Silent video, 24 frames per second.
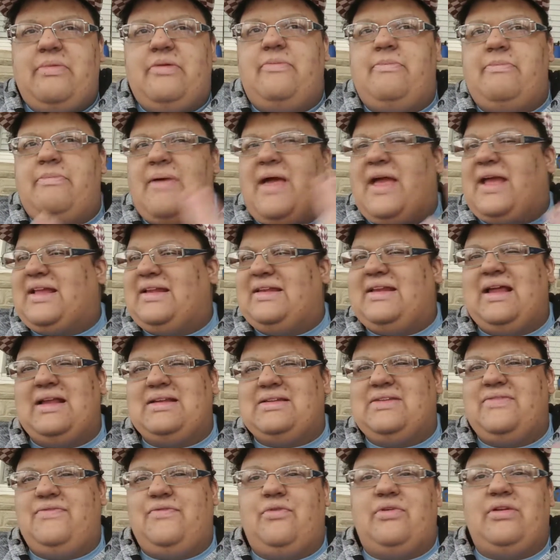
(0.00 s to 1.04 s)
But back in
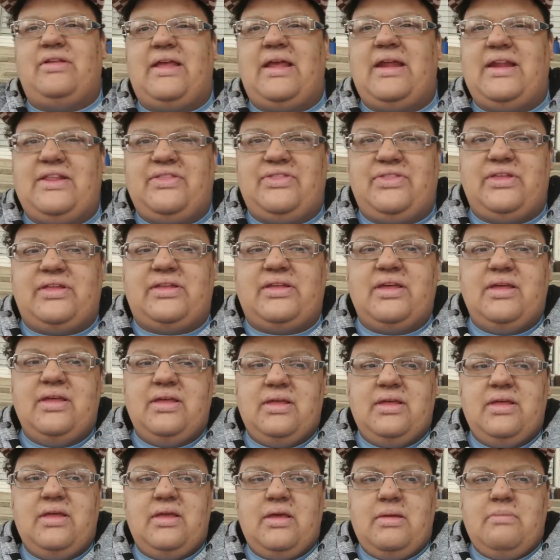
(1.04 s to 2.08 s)
1948, I think
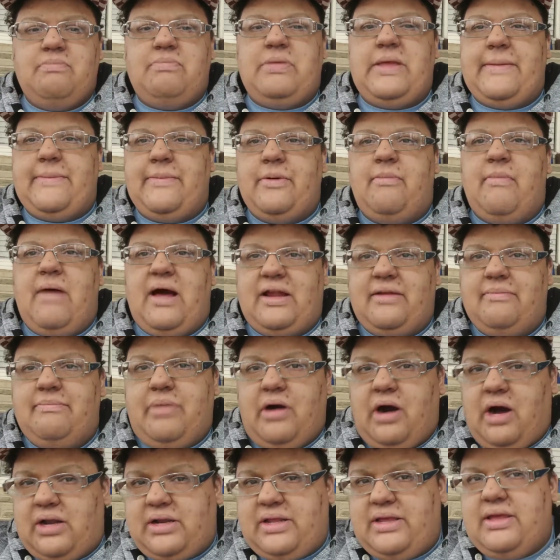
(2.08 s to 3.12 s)
people might have
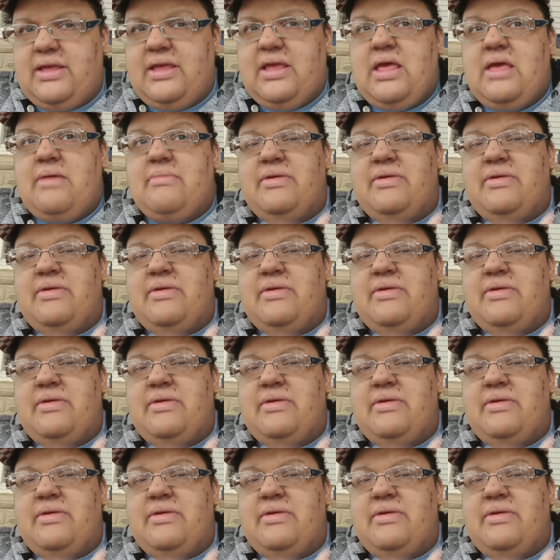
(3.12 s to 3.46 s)
bought it.